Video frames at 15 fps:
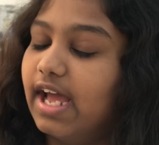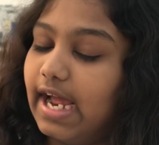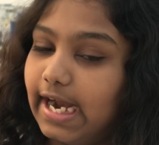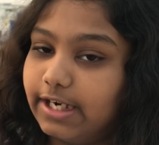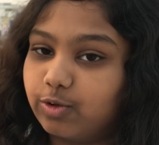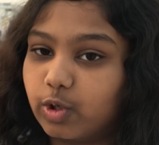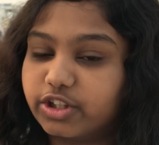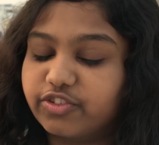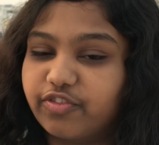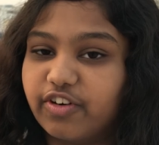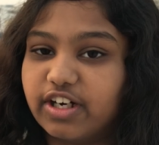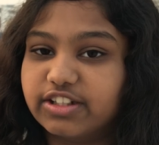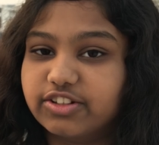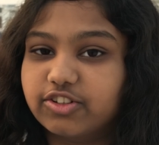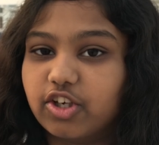It was
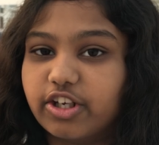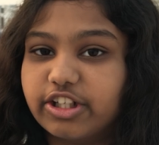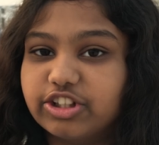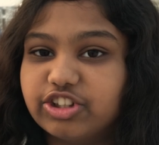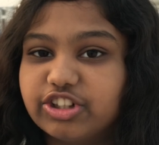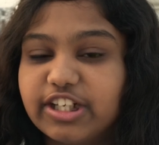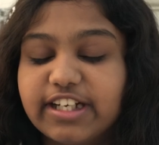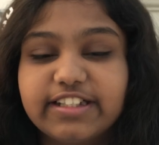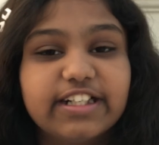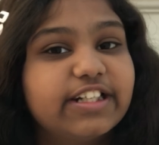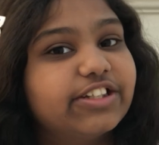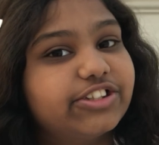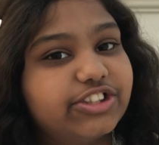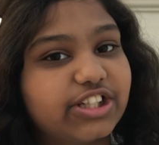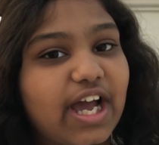first originated
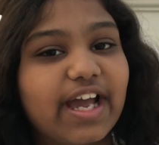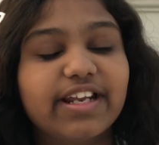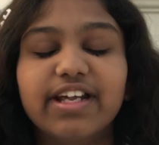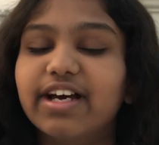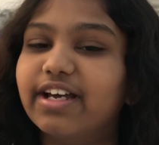in China